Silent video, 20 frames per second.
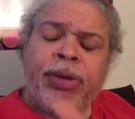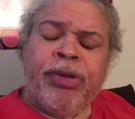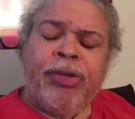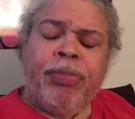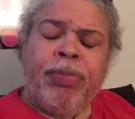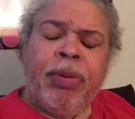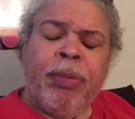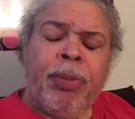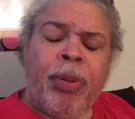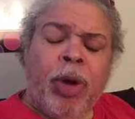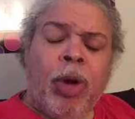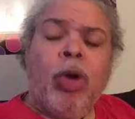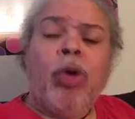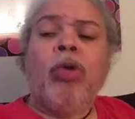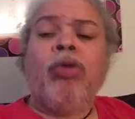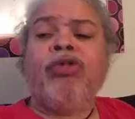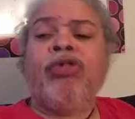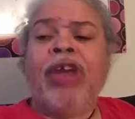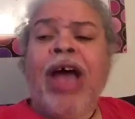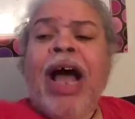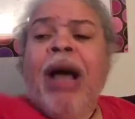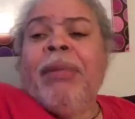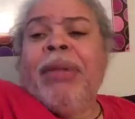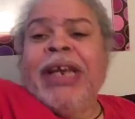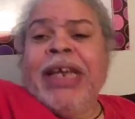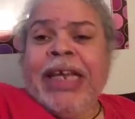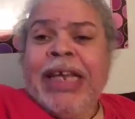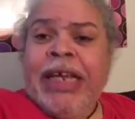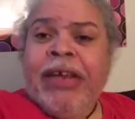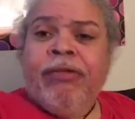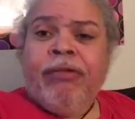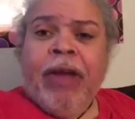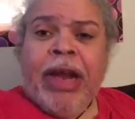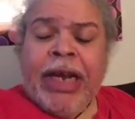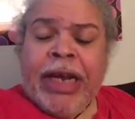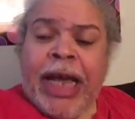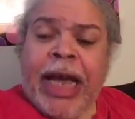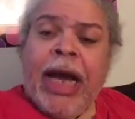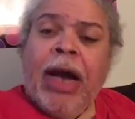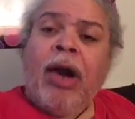proposed nominees right
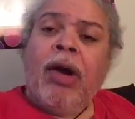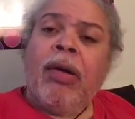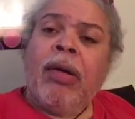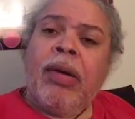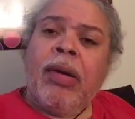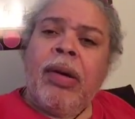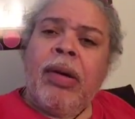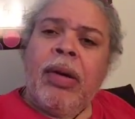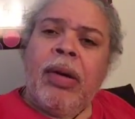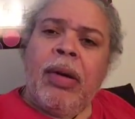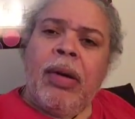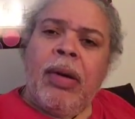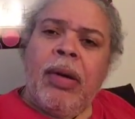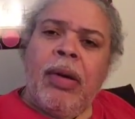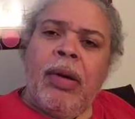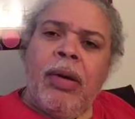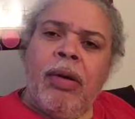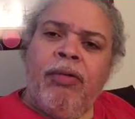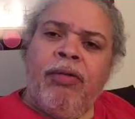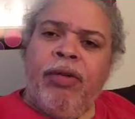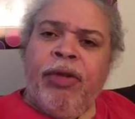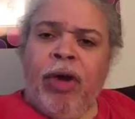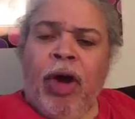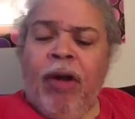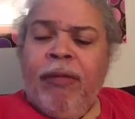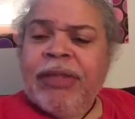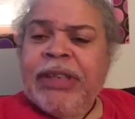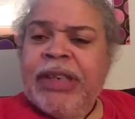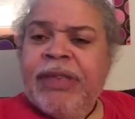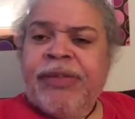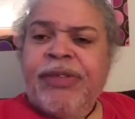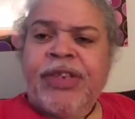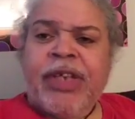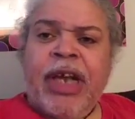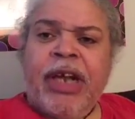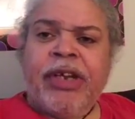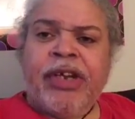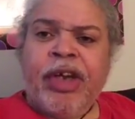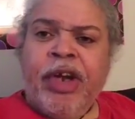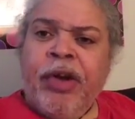now for the office of
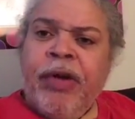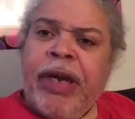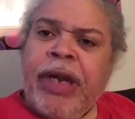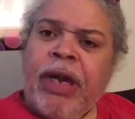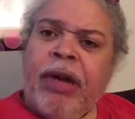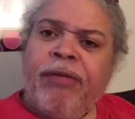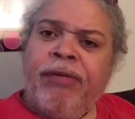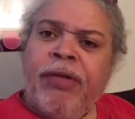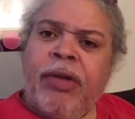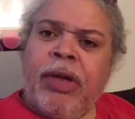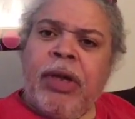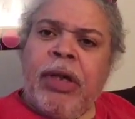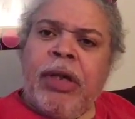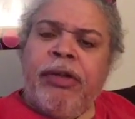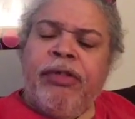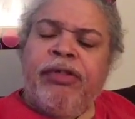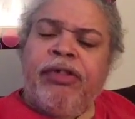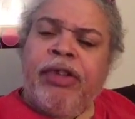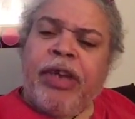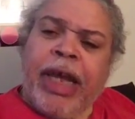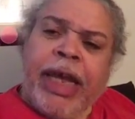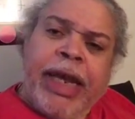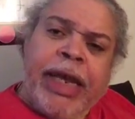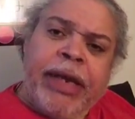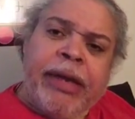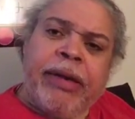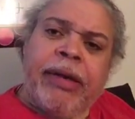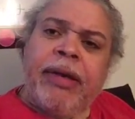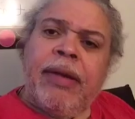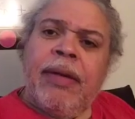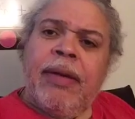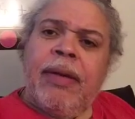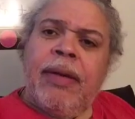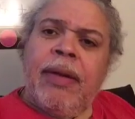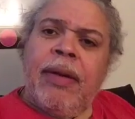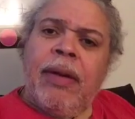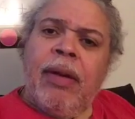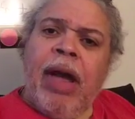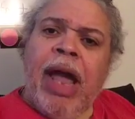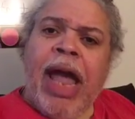Secretary of State,
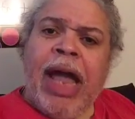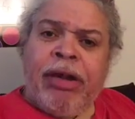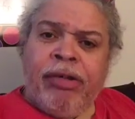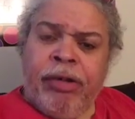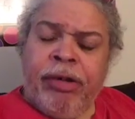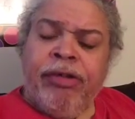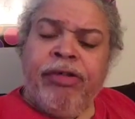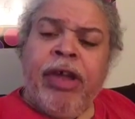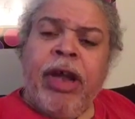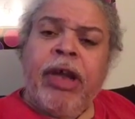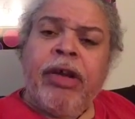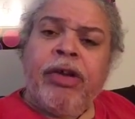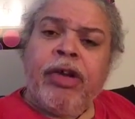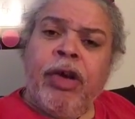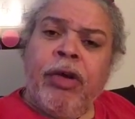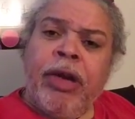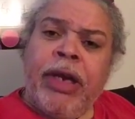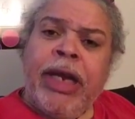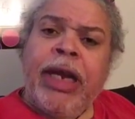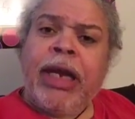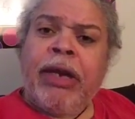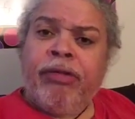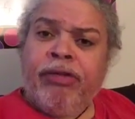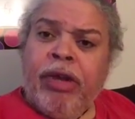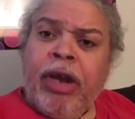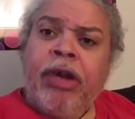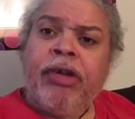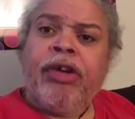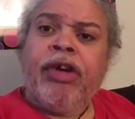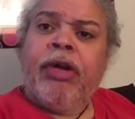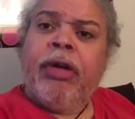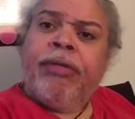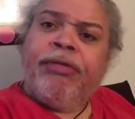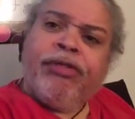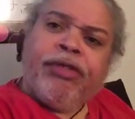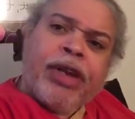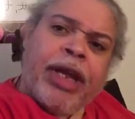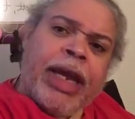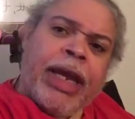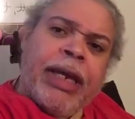Secretary of
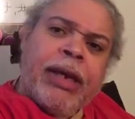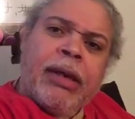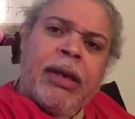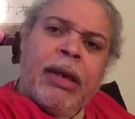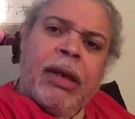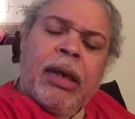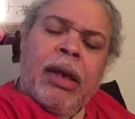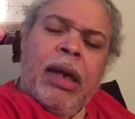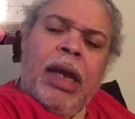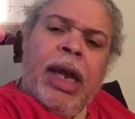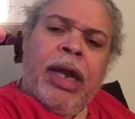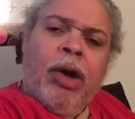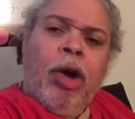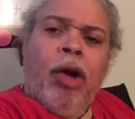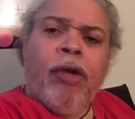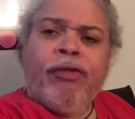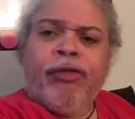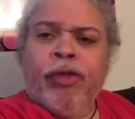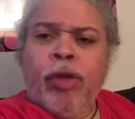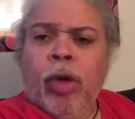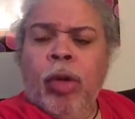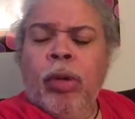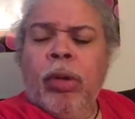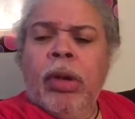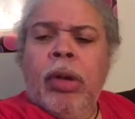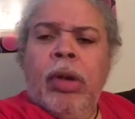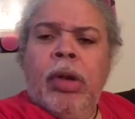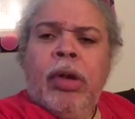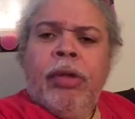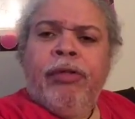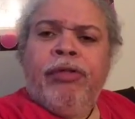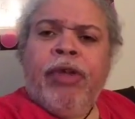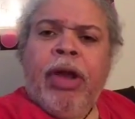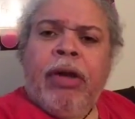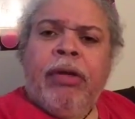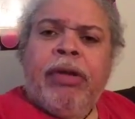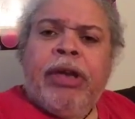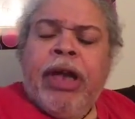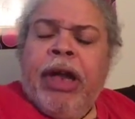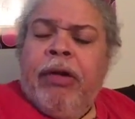State, and also
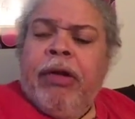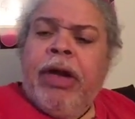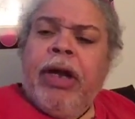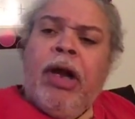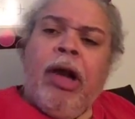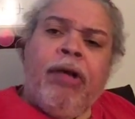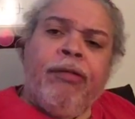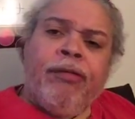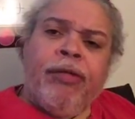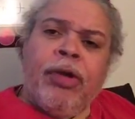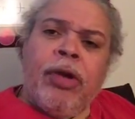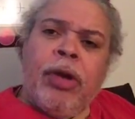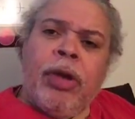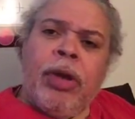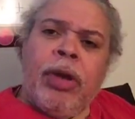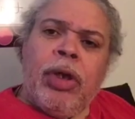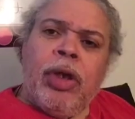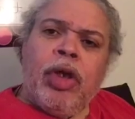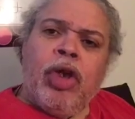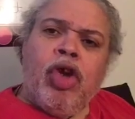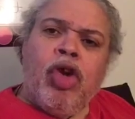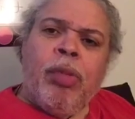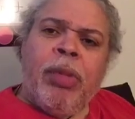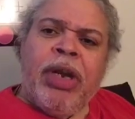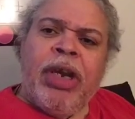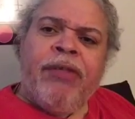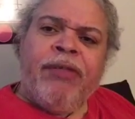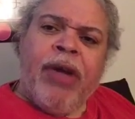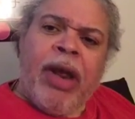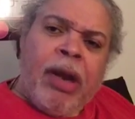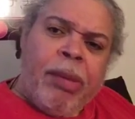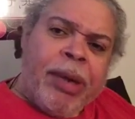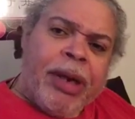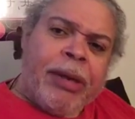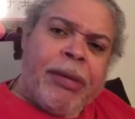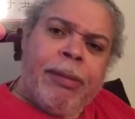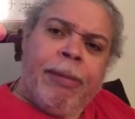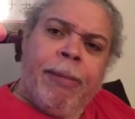Secretary of Human Development.